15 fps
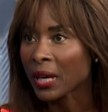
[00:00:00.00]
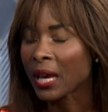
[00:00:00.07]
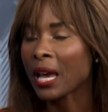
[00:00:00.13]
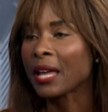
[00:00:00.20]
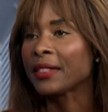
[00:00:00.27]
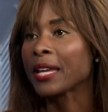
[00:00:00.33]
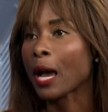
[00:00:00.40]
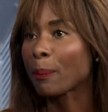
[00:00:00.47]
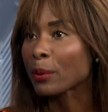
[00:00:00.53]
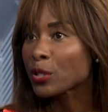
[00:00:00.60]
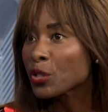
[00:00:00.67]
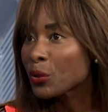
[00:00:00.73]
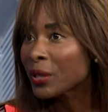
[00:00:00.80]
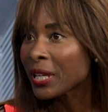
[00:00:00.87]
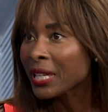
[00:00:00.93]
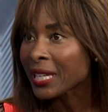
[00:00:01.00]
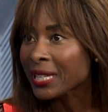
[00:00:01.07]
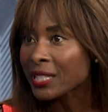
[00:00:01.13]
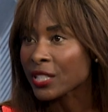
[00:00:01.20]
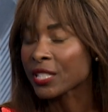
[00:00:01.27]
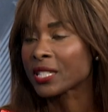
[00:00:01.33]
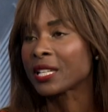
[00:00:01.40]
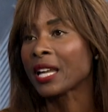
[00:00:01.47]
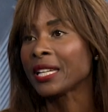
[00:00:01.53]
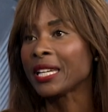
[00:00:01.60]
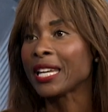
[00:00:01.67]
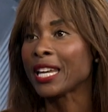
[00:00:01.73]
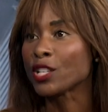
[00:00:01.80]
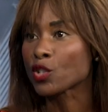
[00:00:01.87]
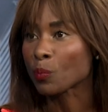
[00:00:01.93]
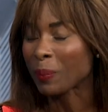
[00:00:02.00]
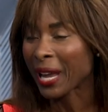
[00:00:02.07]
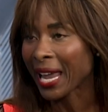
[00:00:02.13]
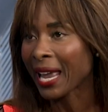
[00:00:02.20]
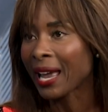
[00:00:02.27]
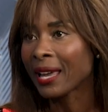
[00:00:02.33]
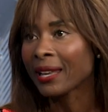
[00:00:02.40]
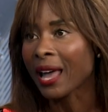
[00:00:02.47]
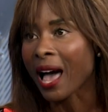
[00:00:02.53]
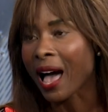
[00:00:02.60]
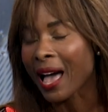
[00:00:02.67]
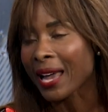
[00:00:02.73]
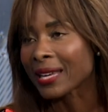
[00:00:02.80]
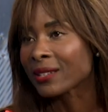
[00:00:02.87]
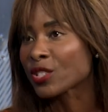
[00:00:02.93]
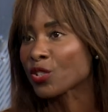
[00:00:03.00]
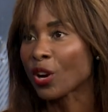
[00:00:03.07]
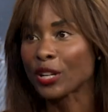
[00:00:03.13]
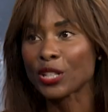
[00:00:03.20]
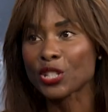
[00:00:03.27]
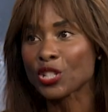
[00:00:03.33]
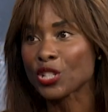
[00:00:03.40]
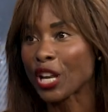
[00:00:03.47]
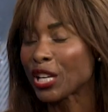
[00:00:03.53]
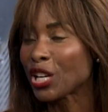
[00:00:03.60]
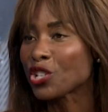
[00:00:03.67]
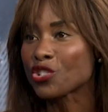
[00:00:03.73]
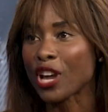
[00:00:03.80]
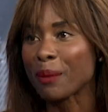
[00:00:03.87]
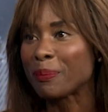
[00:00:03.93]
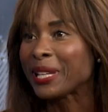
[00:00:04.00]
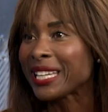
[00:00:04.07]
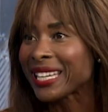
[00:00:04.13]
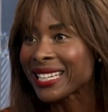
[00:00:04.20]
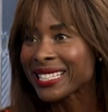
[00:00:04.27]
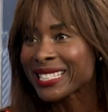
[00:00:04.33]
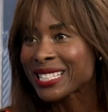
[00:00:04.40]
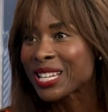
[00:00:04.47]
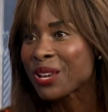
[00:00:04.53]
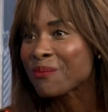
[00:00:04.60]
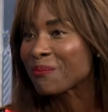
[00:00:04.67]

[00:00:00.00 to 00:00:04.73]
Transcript: Uh, the opportunity to study in Japan. I started studying Japanese.